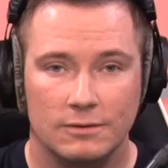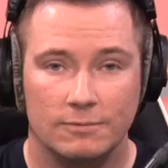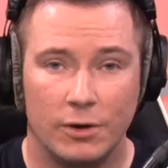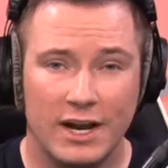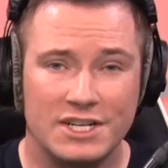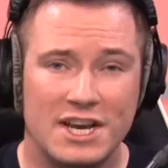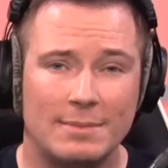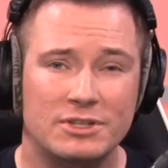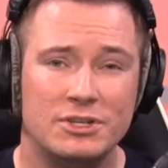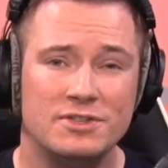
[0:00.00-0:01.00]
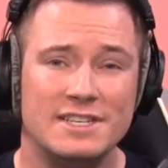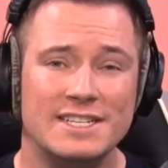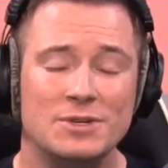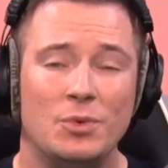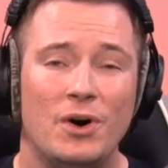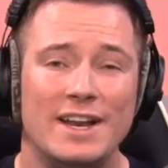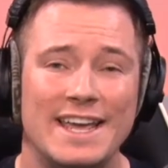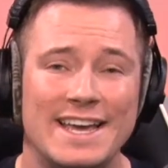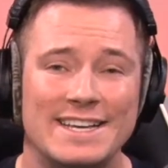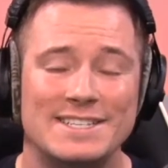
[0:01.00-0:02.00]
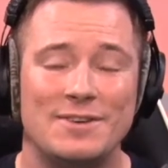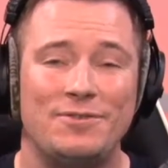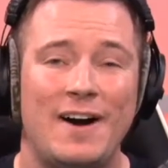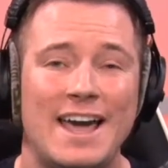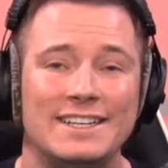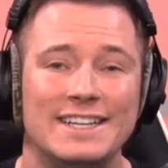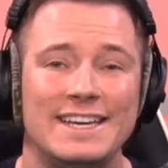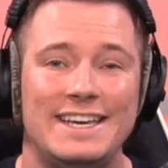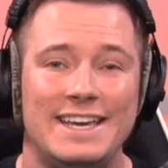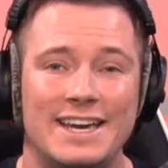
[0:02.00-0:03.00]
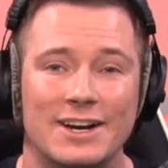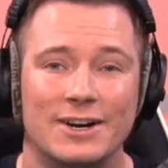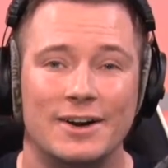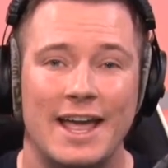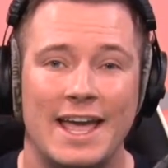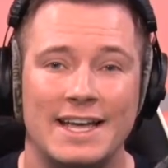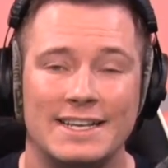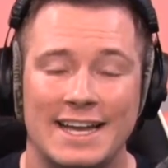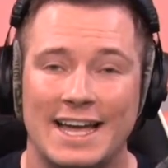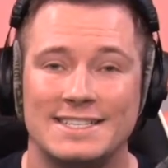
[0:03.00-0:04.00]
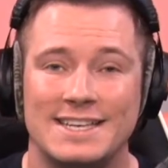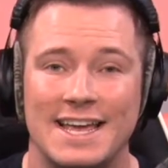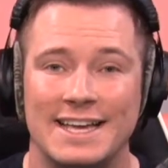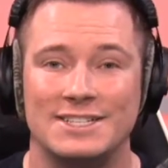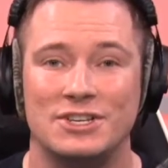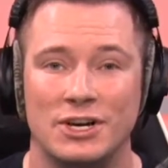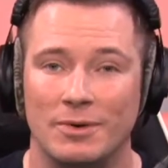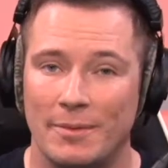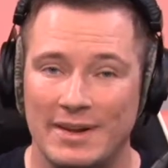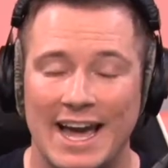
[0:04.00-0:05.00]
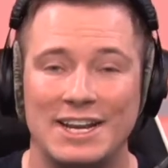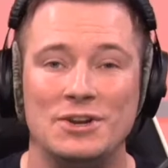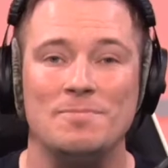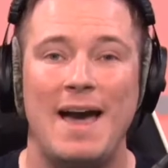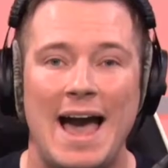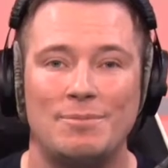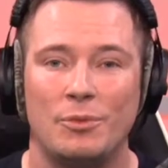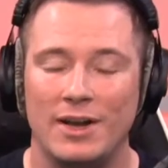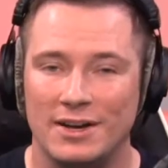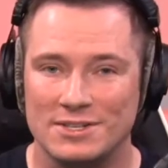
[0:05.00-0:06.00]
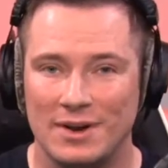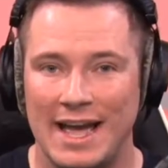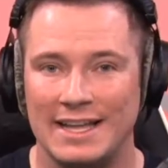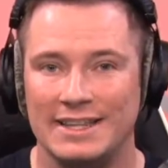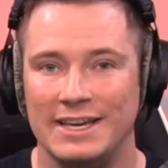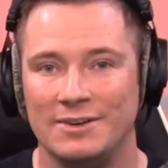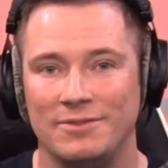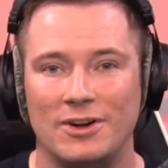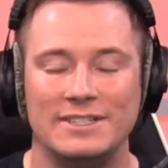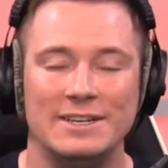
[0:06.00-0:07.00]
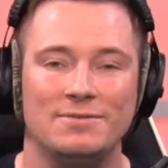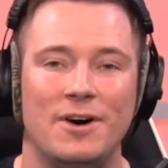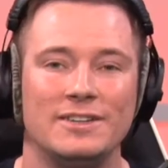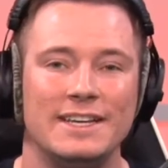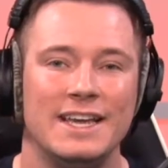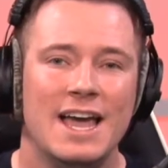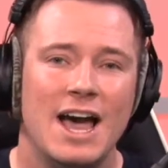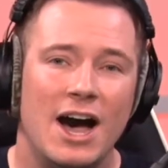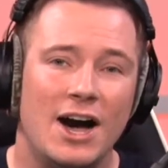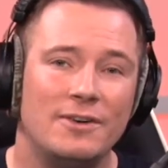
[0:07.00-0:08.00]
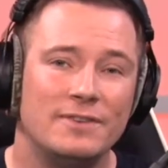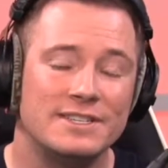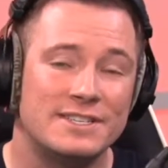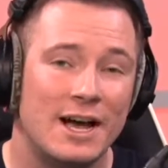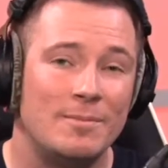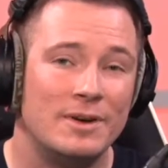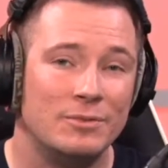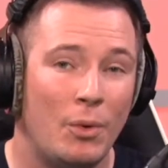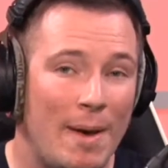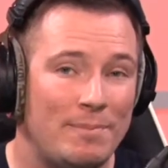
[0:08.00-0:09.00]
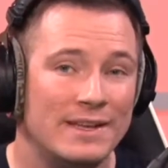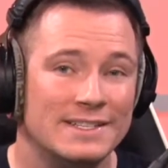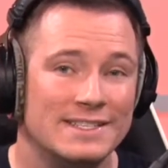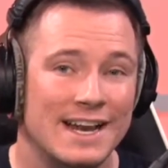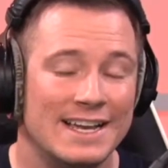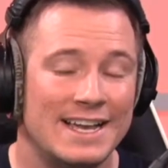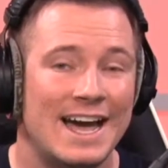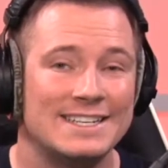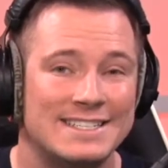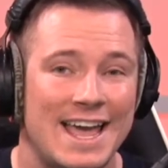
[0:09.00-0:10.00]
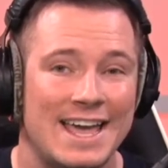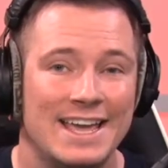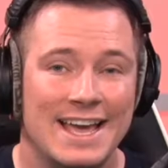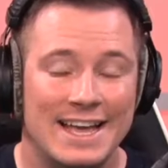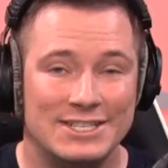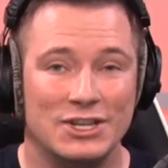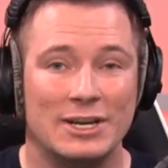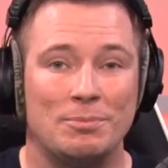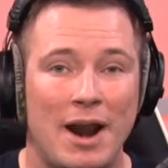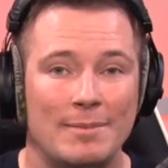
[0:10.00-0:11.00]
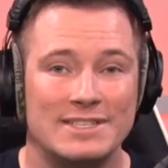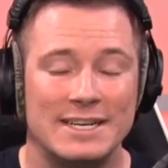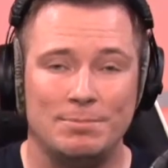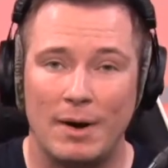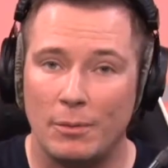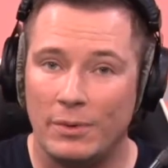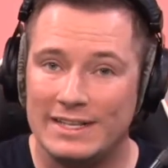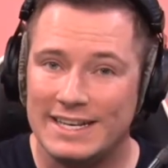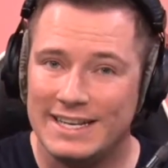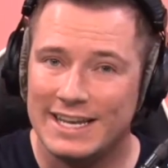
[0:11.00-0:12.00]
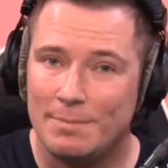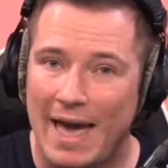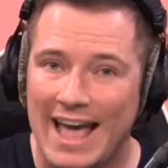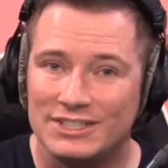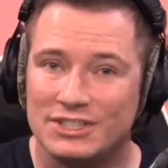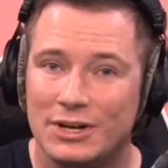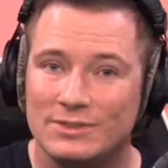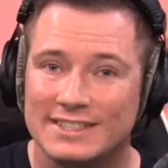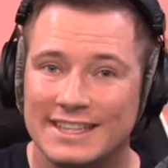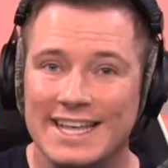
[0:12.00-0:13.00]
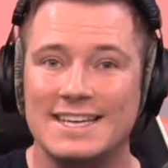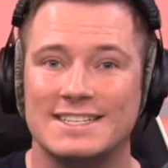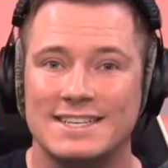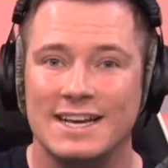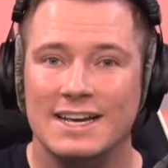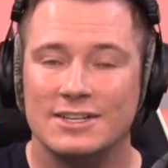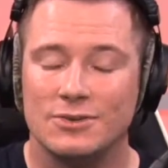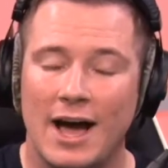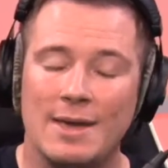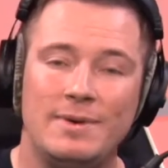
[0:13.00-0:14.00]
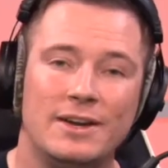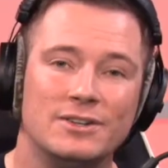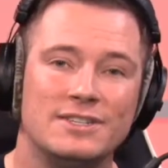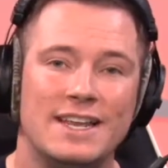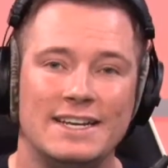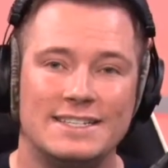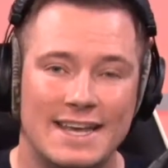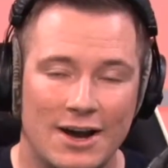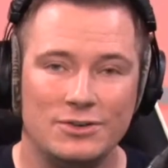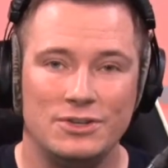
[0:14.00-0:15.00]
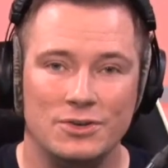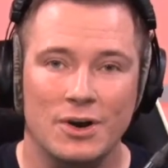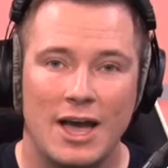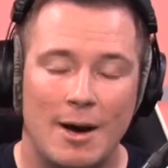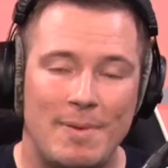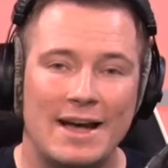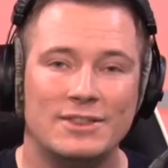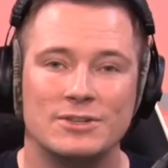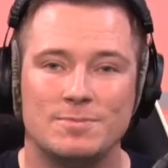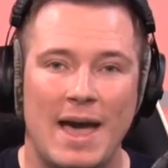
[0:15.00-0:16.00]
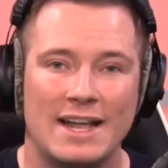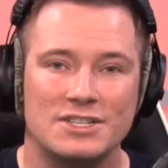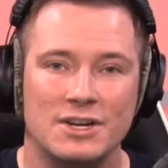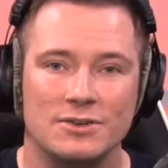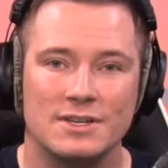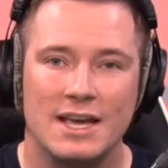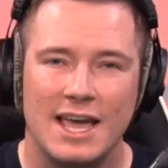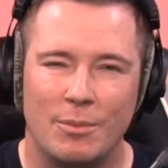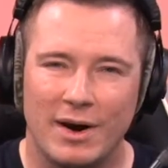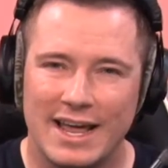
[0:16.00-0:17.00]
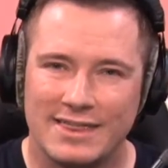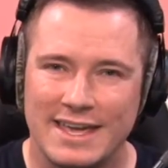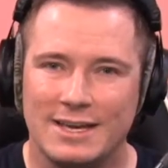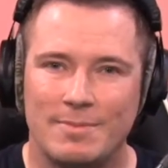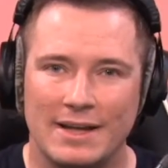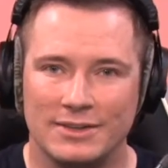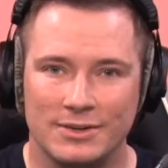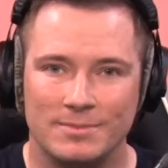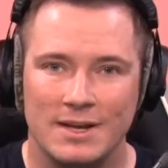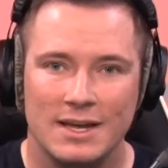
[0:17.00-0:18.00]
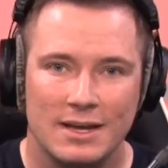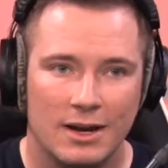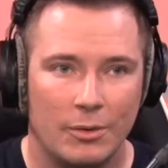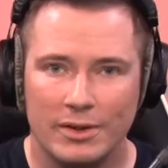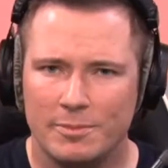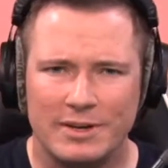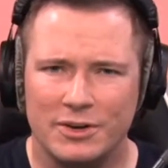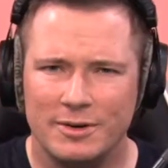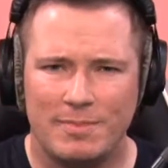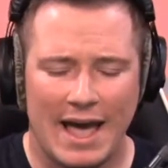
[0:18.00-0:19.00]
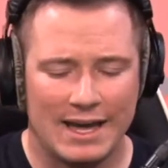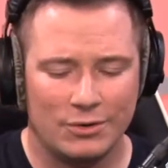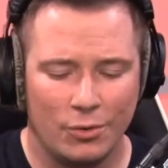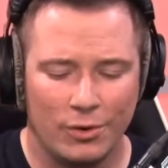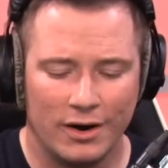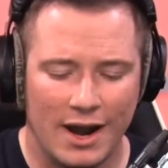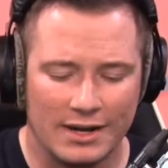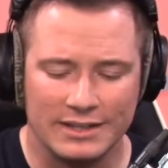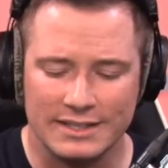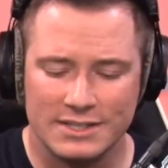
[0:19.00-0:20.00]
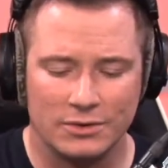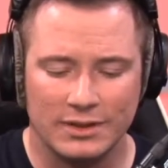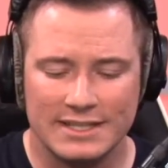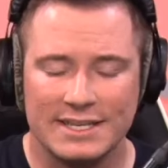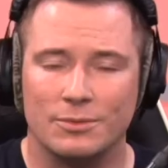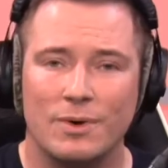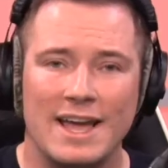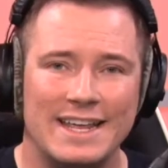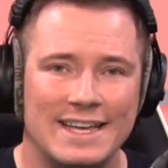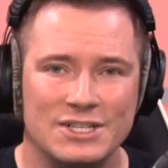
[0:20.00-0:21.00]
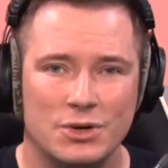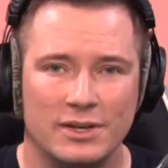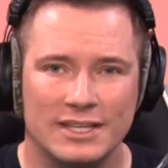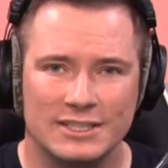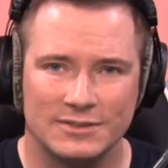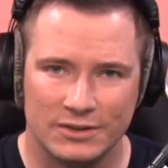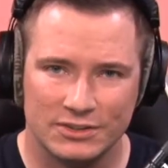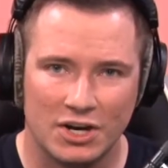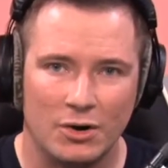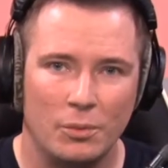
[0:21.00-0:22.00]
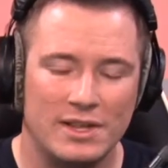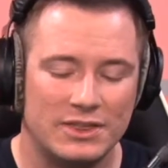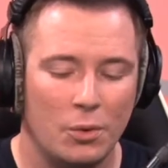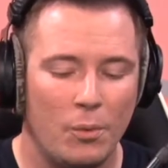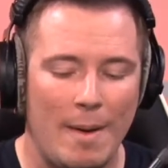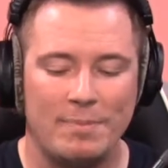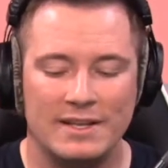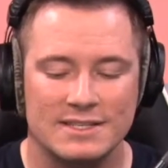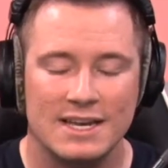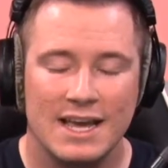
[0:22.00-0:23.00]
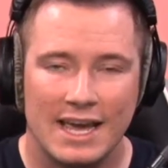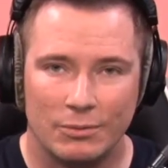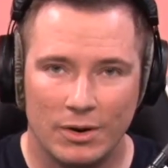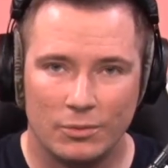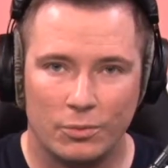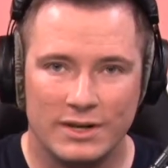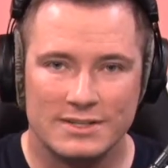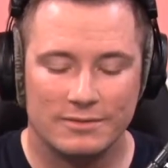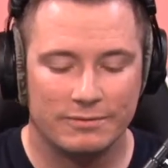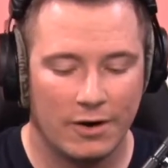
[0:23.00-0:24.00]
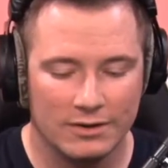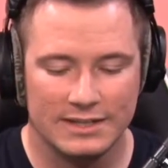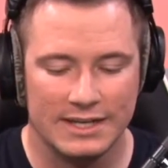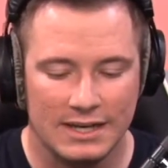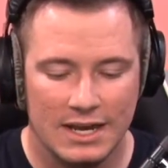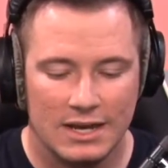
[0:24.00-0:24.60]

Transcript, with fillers: Fortnite Chapter 2 Season 1 is finally here, and I gotta say, it's good, right? We got a new map. We also had the unvaulting and vaulting of some weapons, and I gotta say, it's looking promising, but we didn't get a patch notes list. So I'm here today to tell you about those patch notes and what I think about them, whether it be good, bad, or ugly. So let's get right into it. Let's first start with the weapons and what was vaulted.